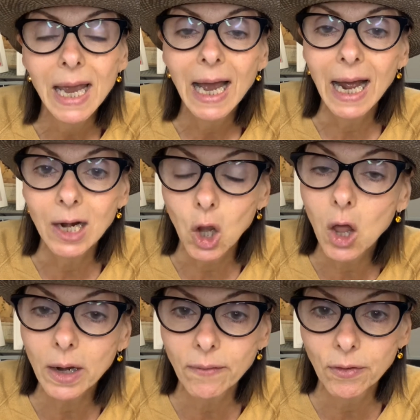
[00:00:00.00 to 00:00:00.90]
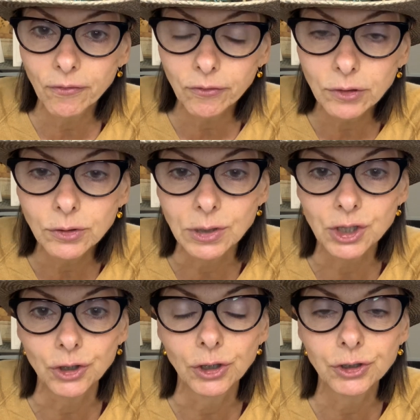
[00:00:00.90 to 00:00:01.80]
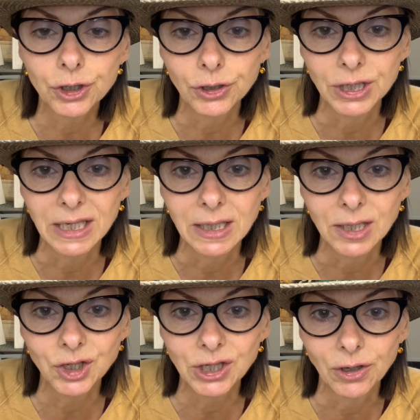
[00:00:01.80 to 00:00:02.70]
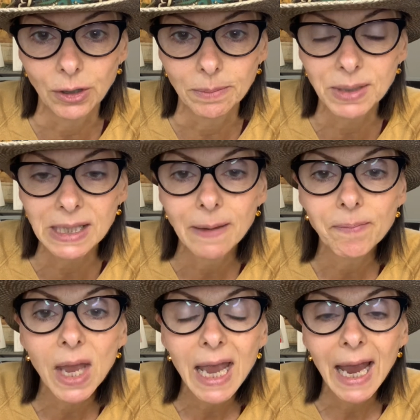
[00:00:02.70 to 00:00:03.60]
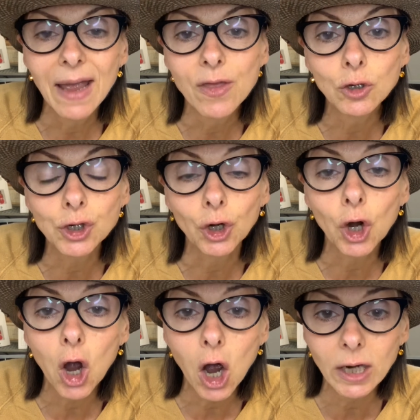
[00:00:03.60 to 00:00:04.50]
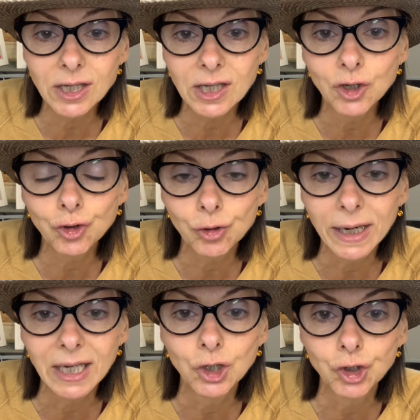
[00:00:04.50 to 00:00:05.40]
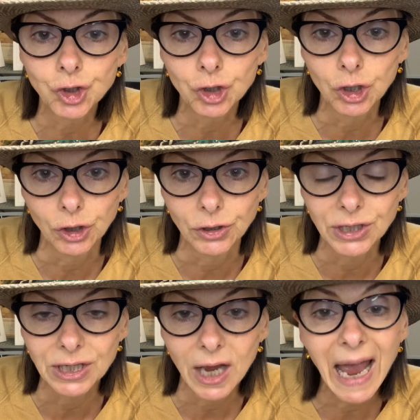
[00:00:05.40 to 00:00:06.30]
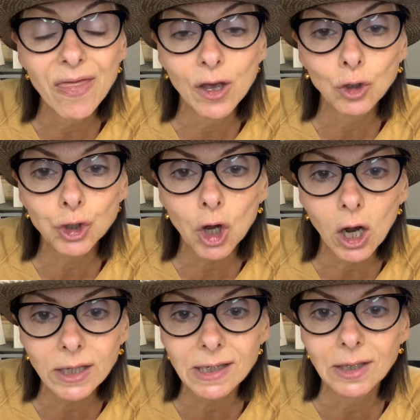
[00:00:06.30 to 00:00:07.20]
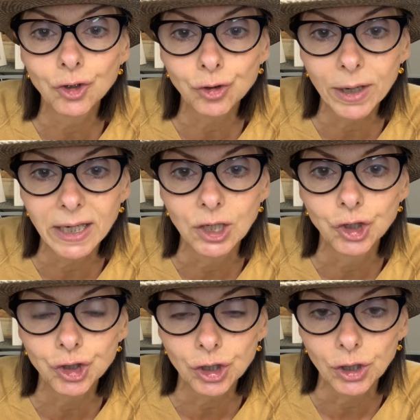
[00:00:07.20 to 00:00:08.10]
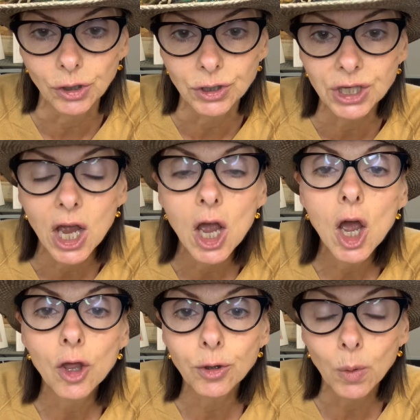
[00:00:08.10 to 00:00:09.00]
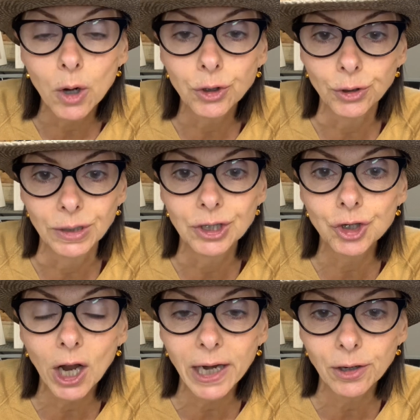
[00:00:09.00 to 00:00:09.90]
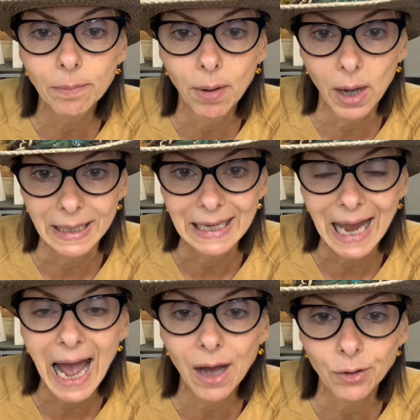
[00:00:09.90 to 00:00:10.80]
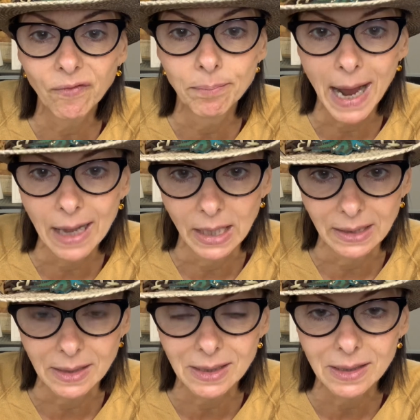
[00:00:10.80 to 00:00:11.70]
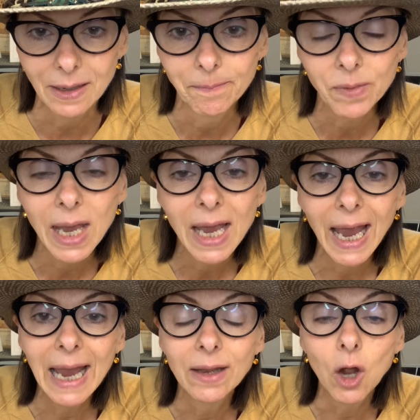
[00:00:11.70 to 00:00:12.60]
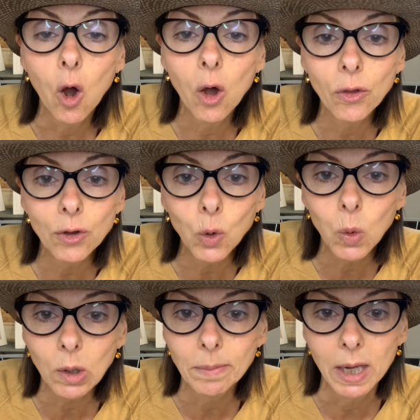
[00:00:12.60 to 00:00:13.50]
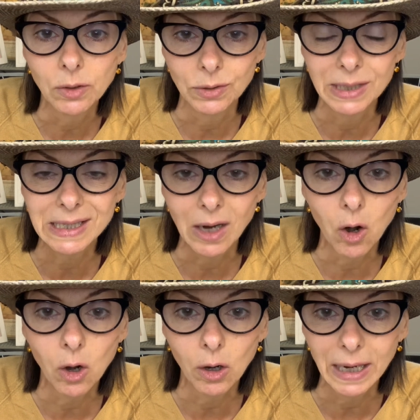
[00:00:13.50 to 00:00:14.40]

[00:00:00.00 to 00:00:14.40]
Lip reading: And a lot of the fruits are turned into syrups. And those are concentrated sugars. And those concentrated sugars throw your entire body out of balance, and all the hormones are